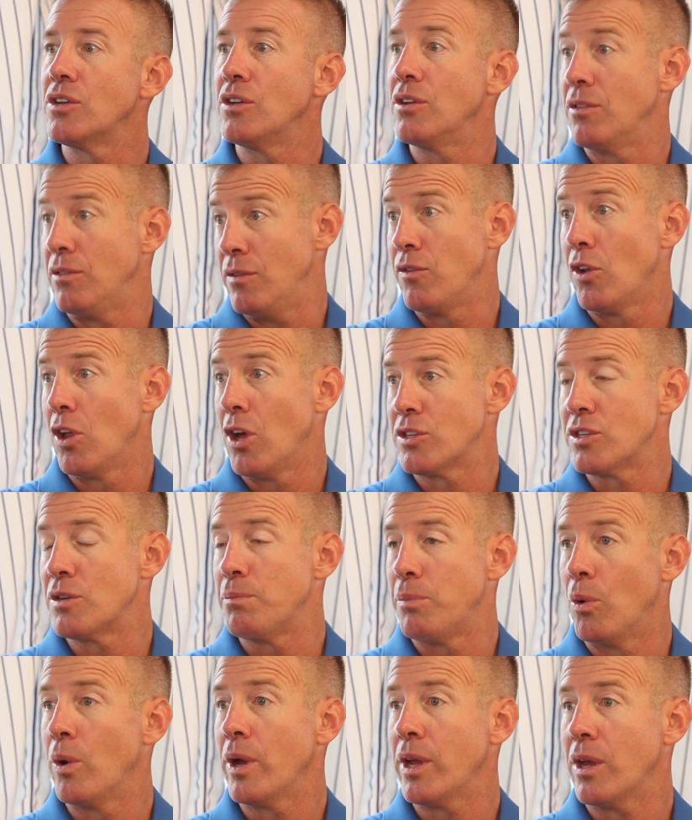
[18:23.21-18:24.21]
You've lost
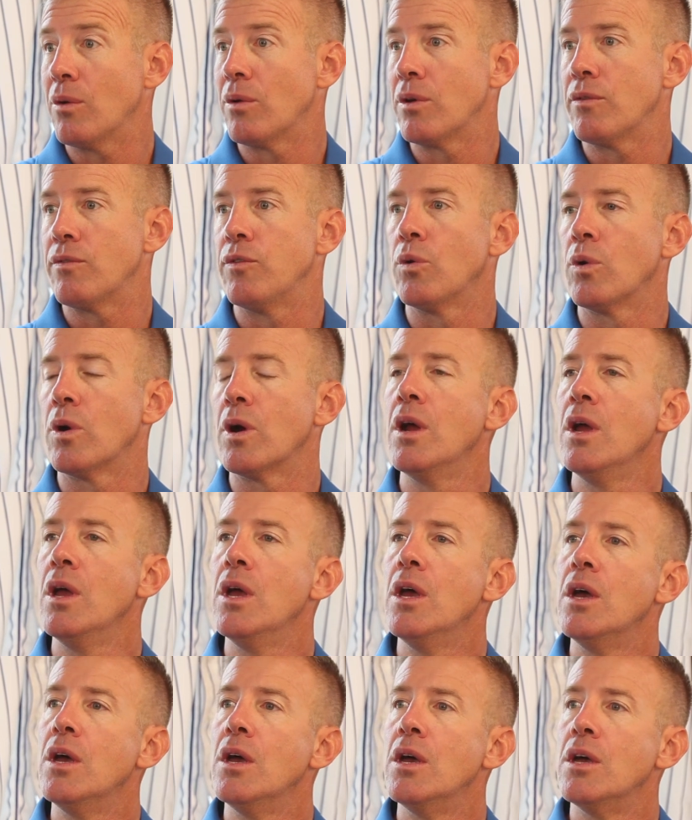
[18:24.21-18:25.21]
a point going to 4.
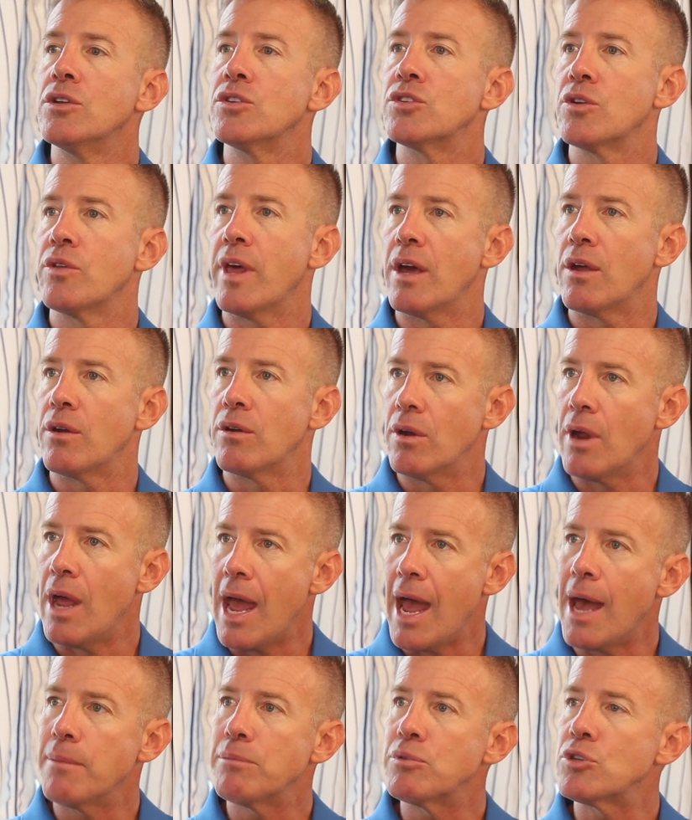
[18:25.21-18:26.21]
So that
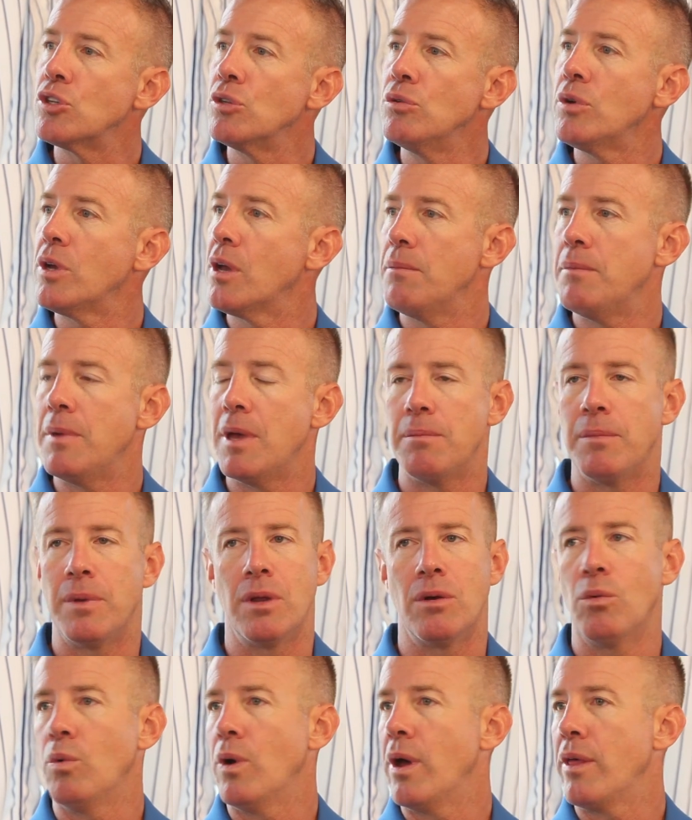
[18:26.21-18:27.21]
absolute
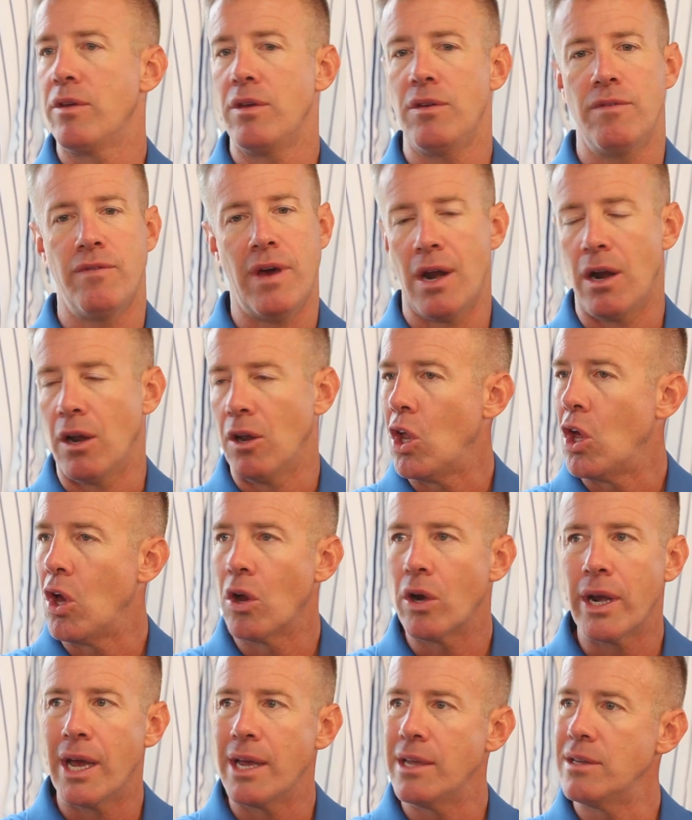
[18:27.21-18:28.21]
commitment, whether you've had a
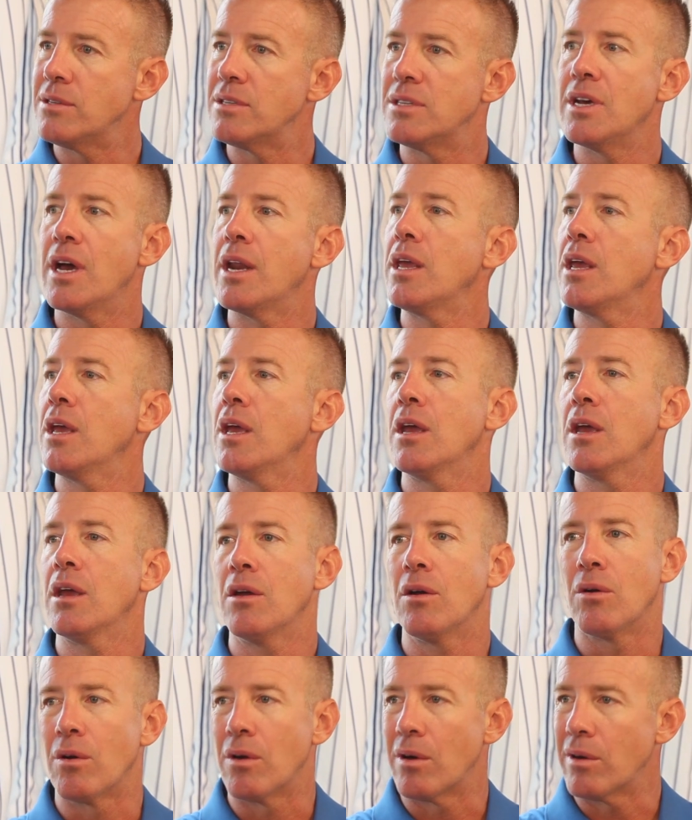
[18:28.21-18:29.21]
long night
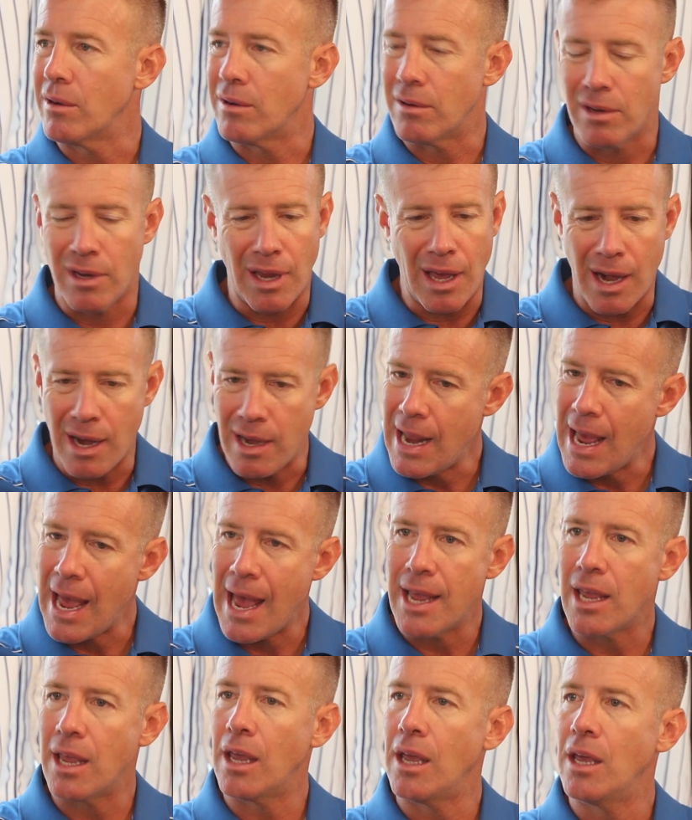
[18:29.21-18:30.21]
studying or you got a
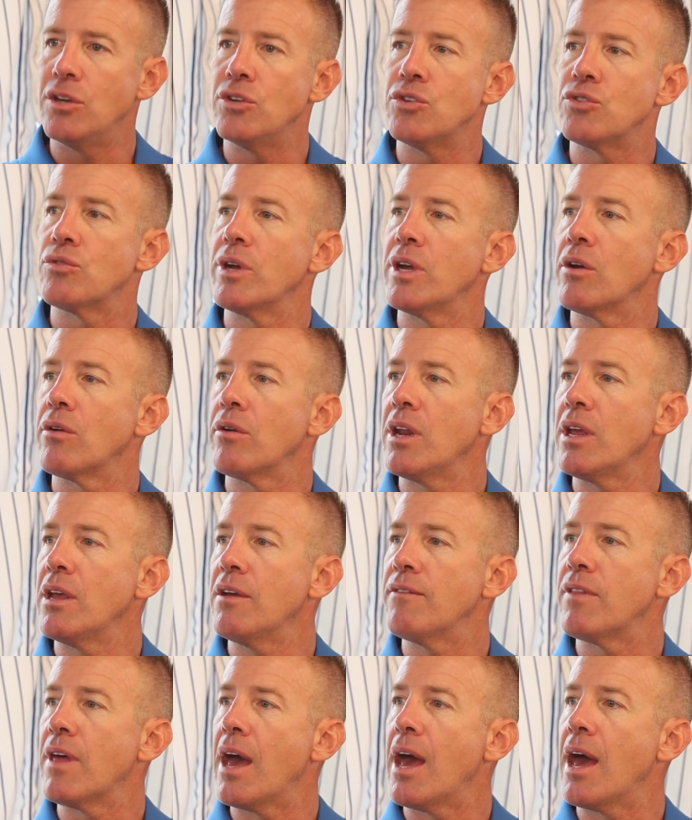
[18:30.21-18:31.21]
nagging injury or any
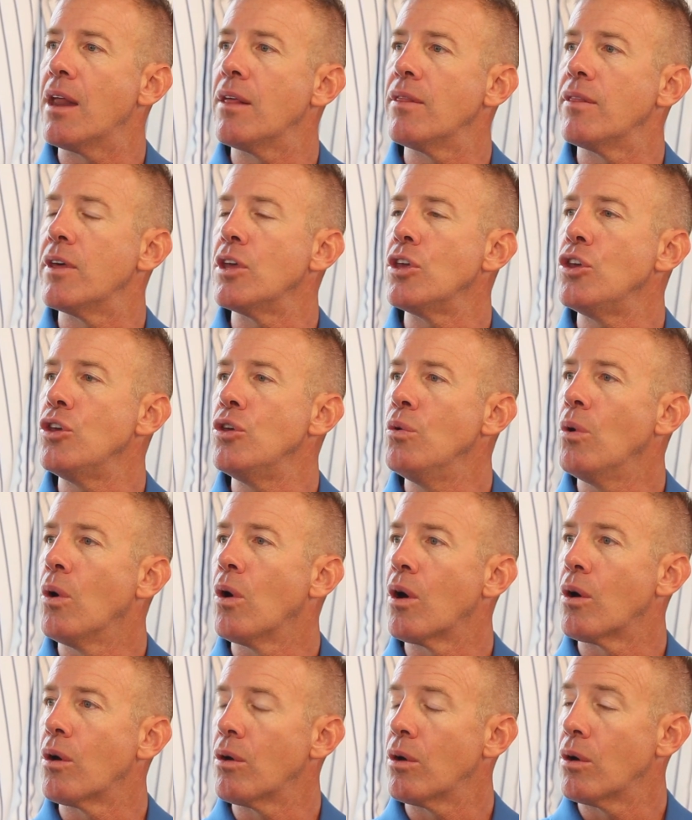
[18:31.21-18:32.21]
of that, that you
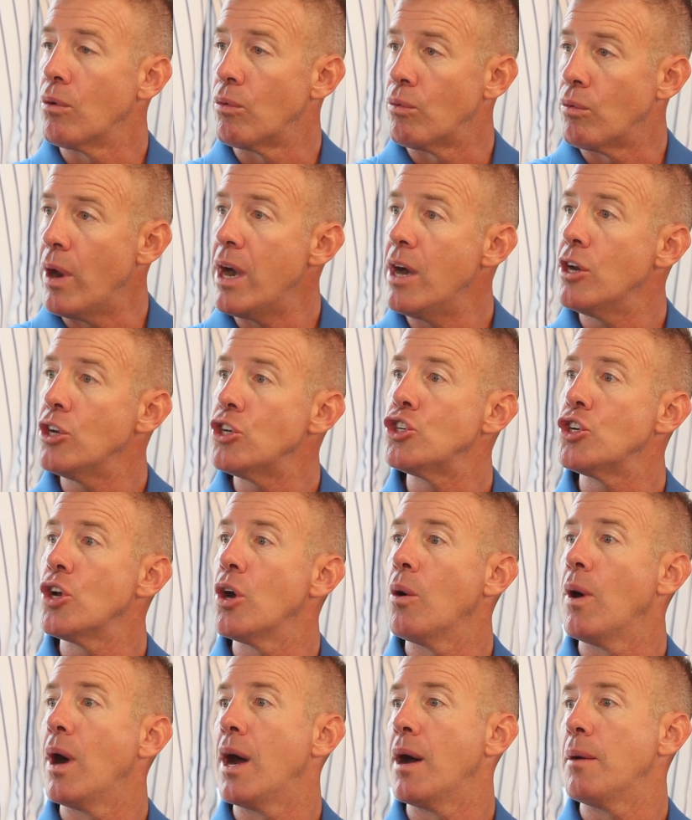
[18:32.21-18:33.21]
are ready to
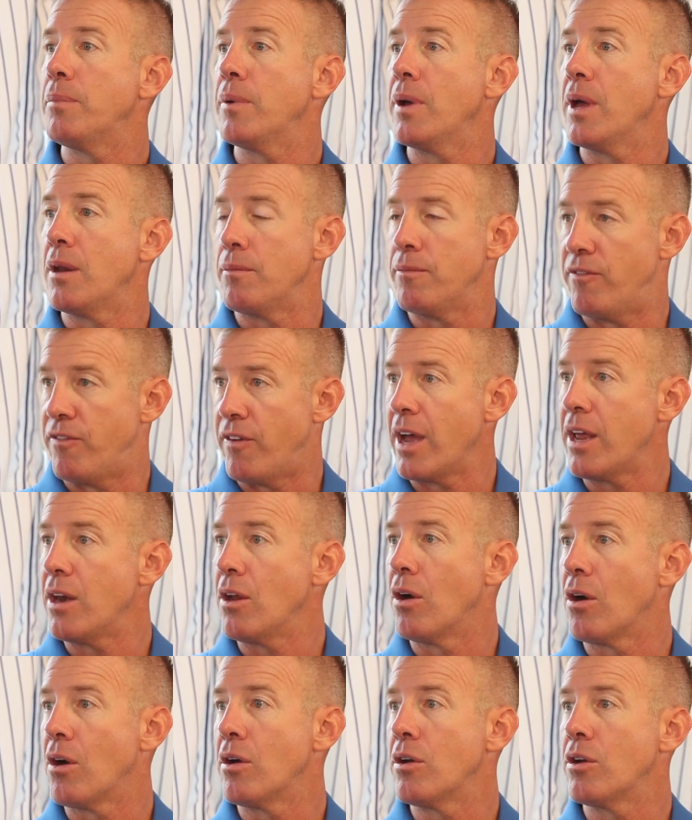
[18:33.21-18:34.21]
show up and
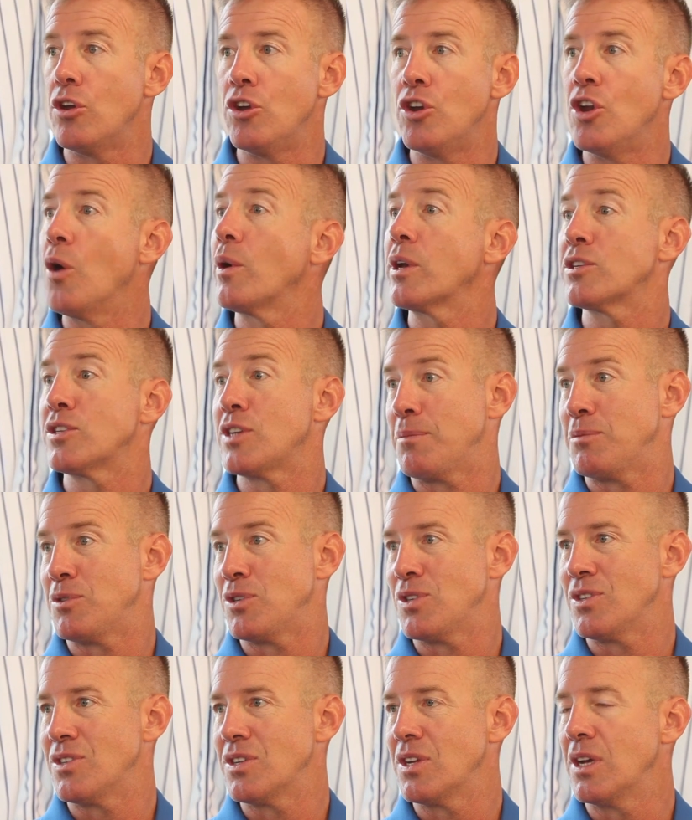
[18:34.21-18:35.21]
fight hard, no
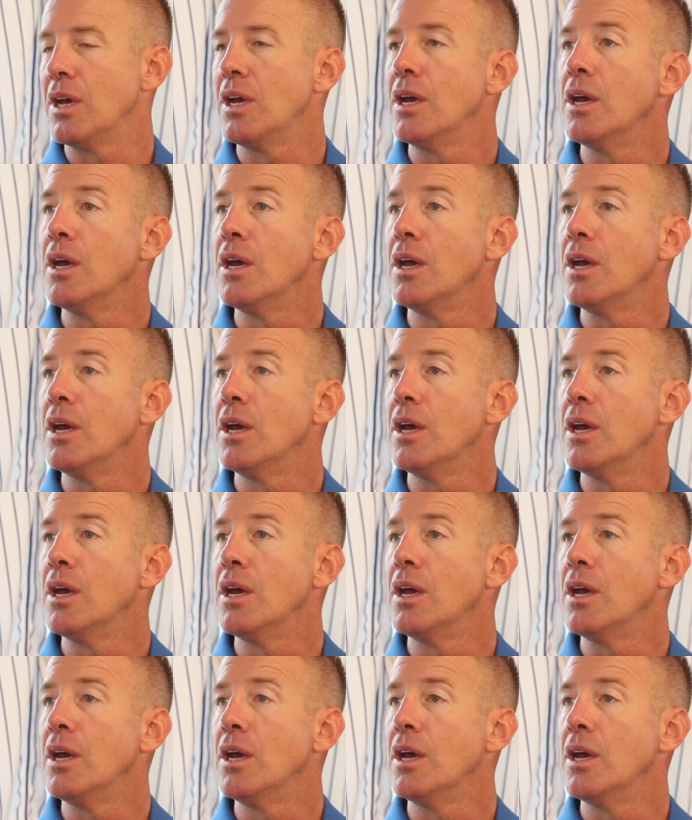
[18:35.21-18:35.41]
exceptions.